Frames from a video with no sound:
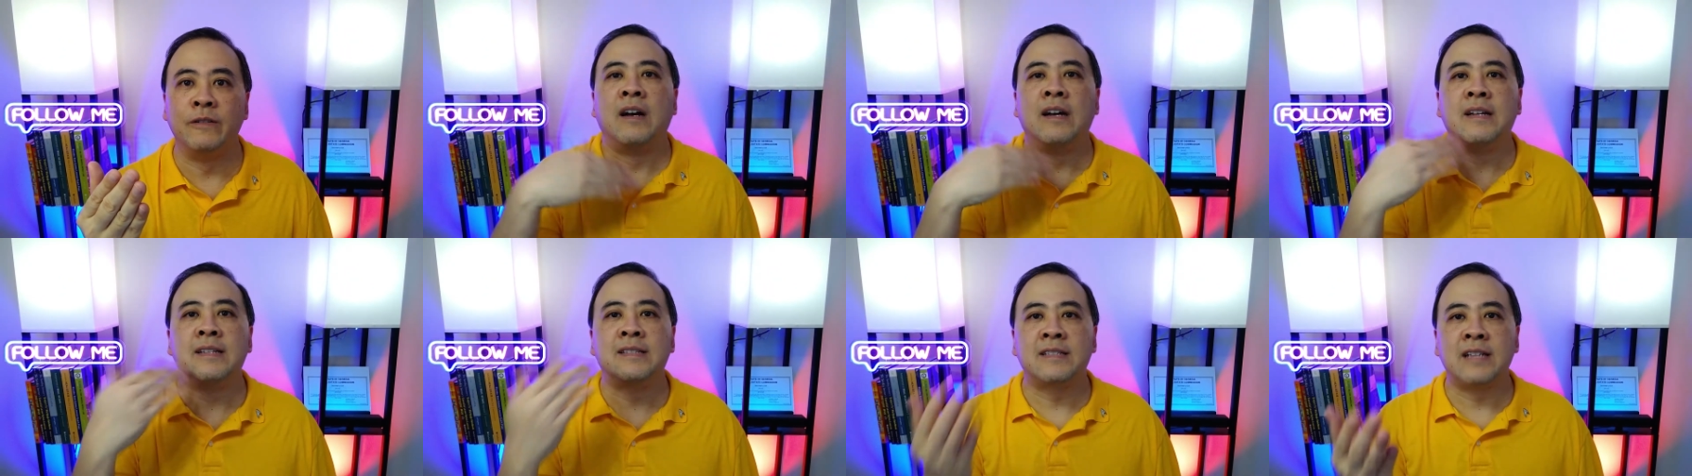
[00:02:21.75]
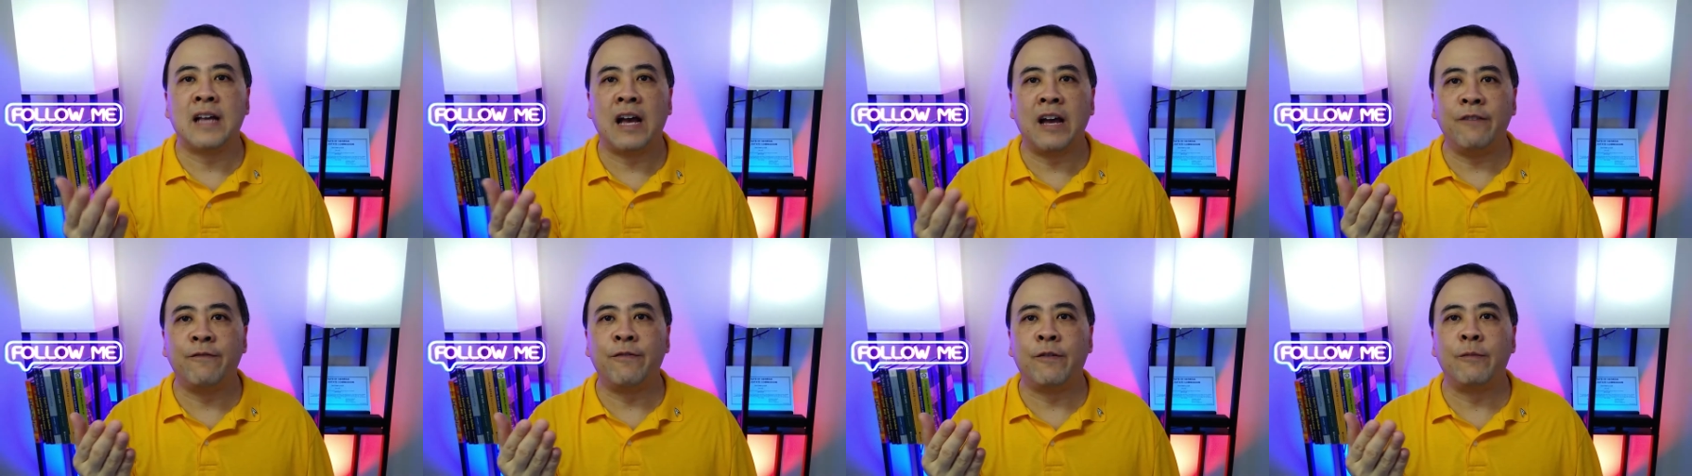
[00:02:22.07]

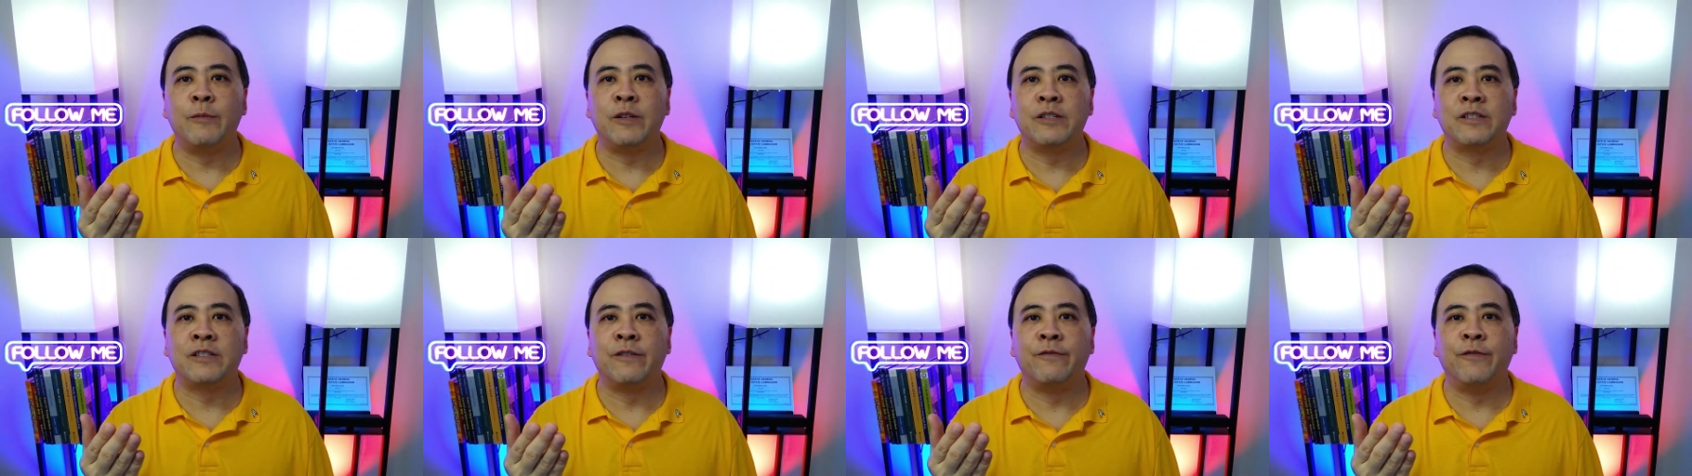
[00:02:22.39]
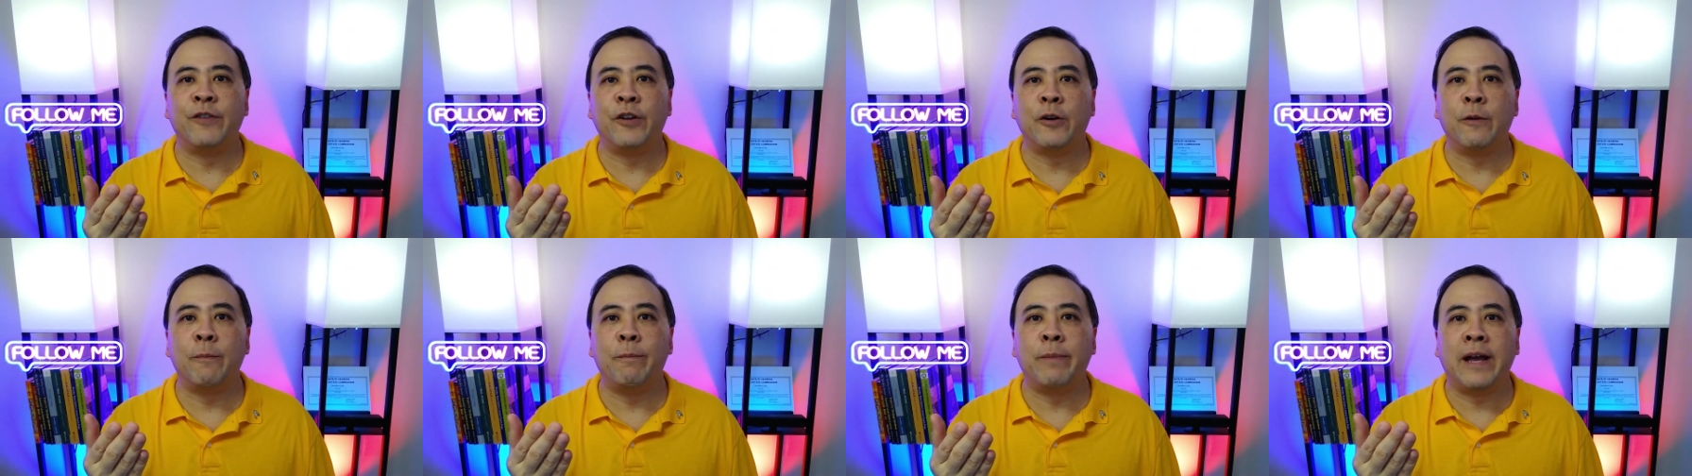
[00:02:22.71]
Aside from the
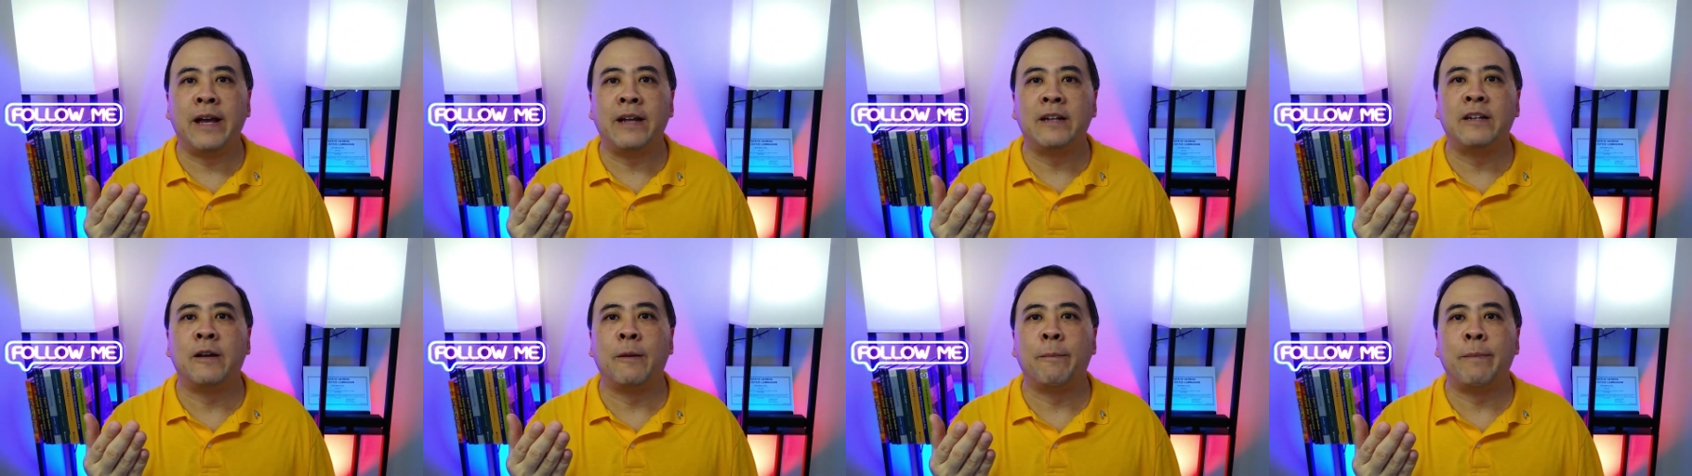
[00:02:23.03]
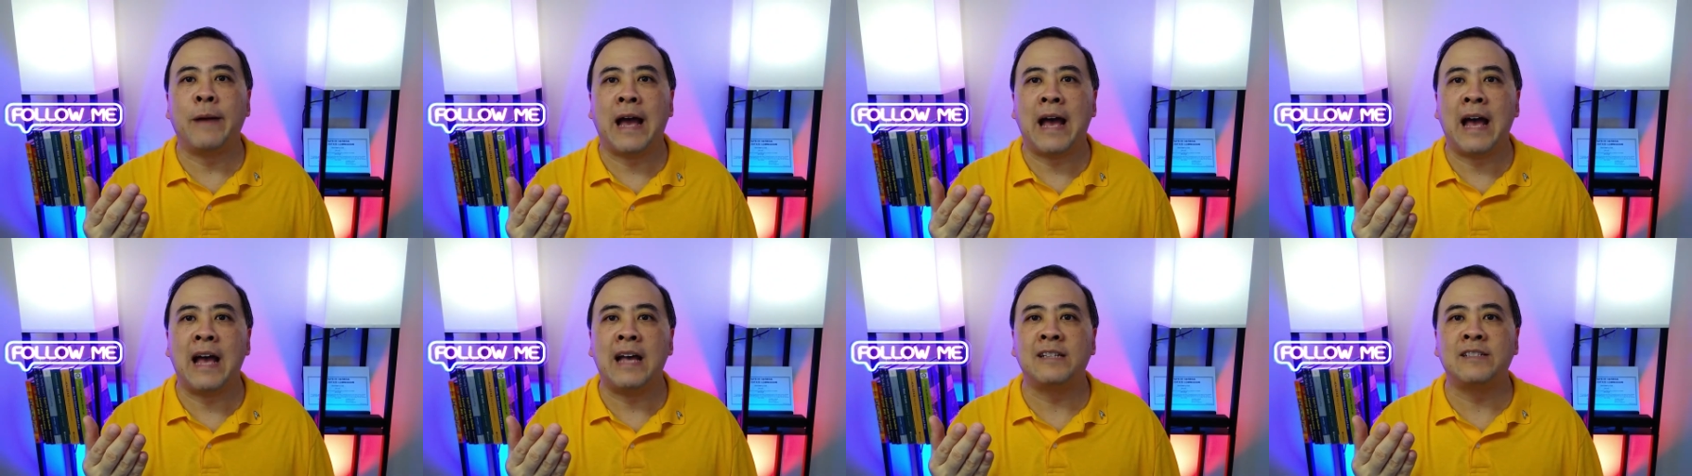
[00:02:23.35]
severe bed
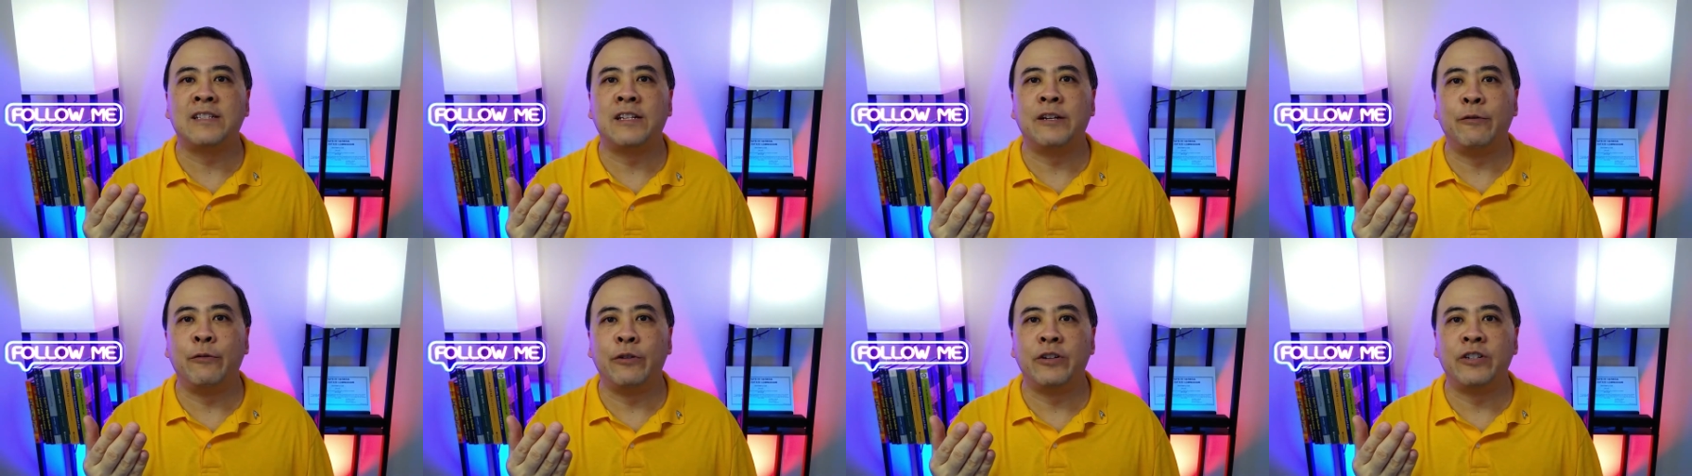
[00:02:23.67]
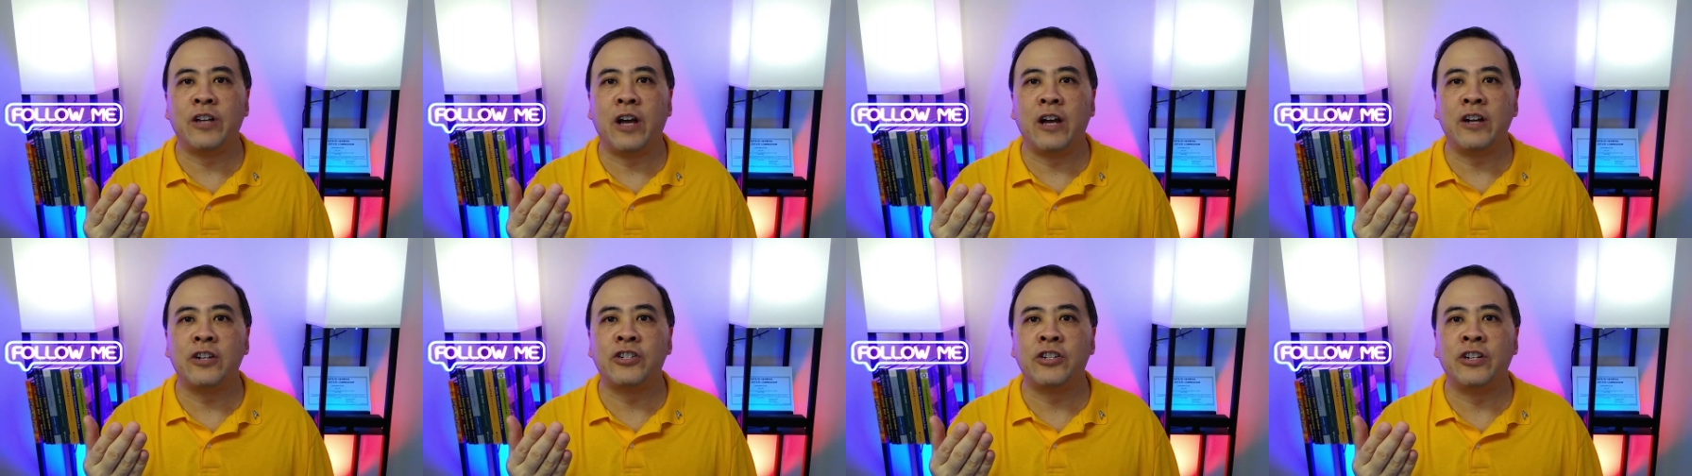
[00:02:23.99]
capacity
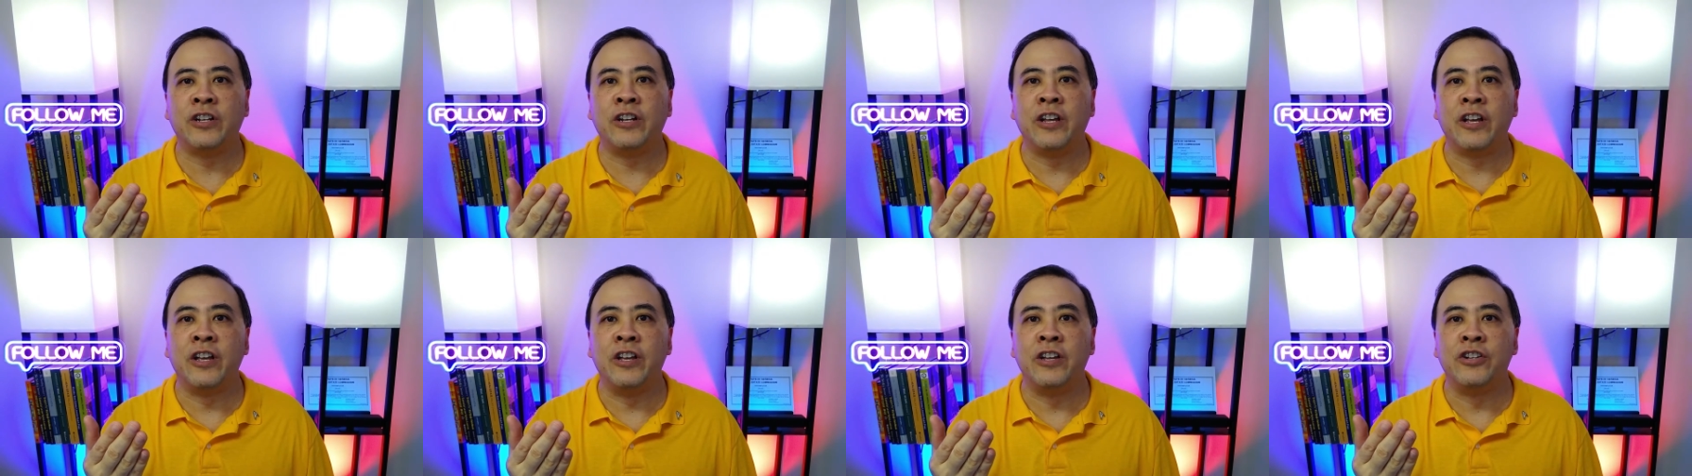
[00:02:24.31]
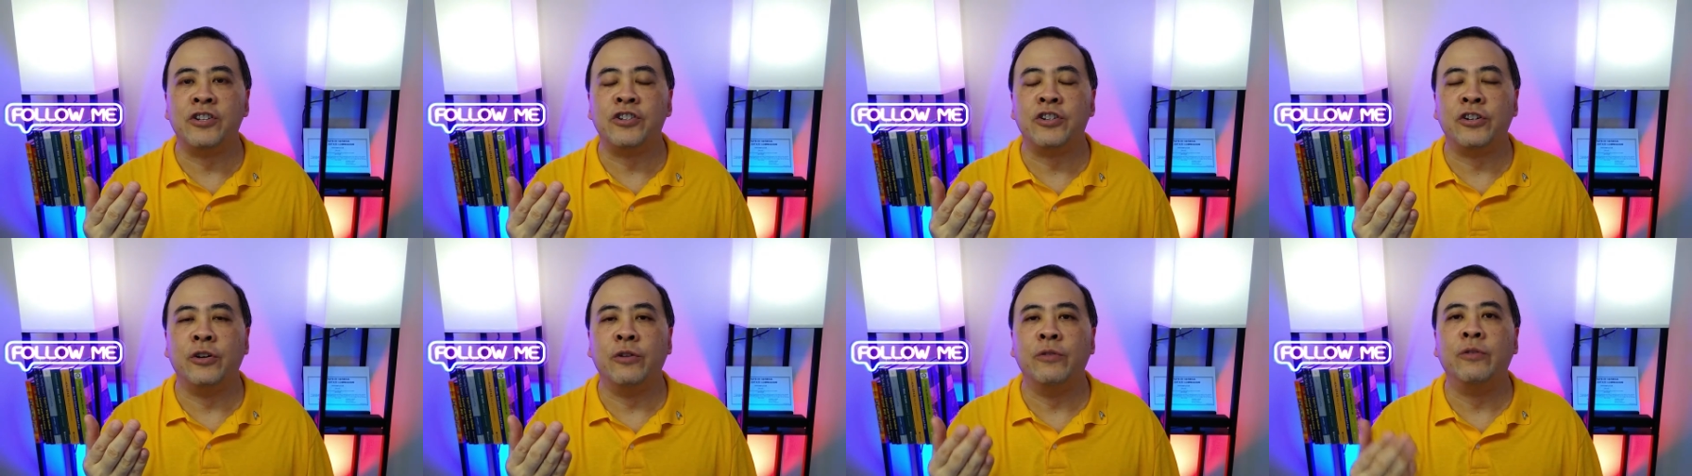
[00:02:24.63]
reduction
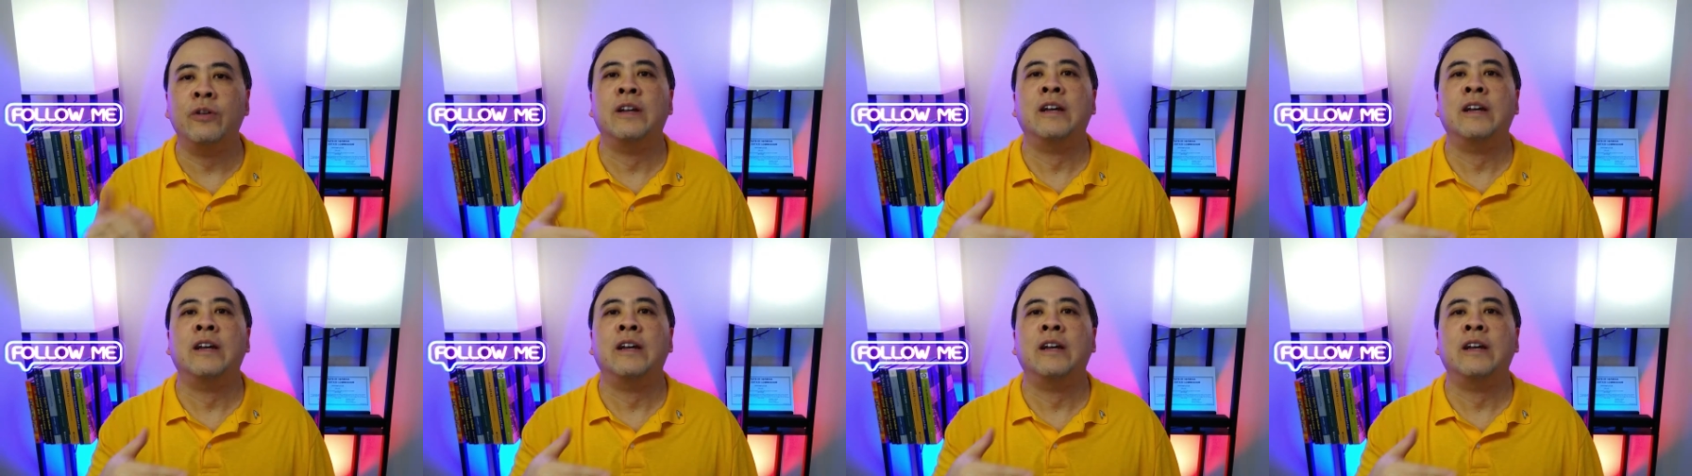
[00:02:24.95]
issue,